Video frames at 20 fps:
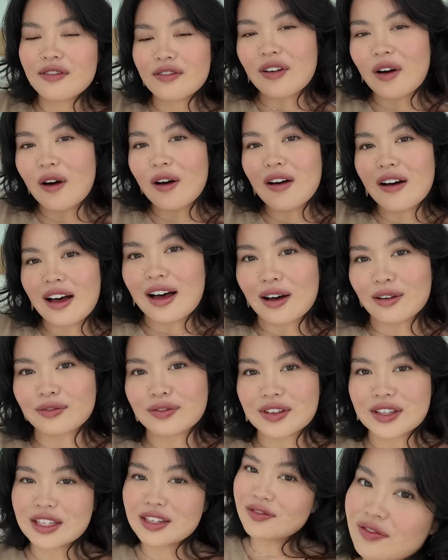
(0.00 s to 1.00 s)
fall
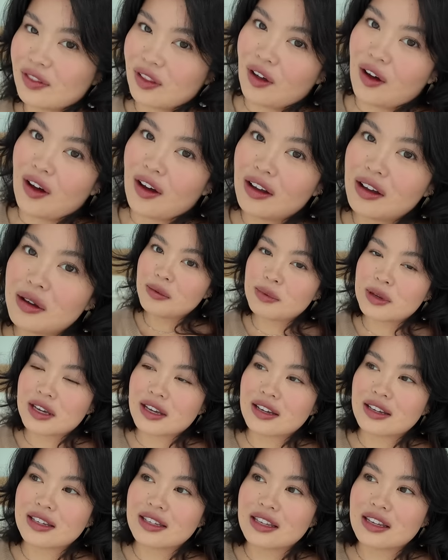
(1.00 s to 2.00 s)
outfits vlog
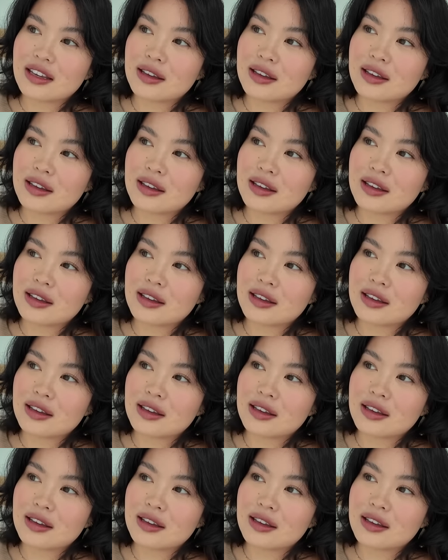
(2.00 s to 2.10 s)
because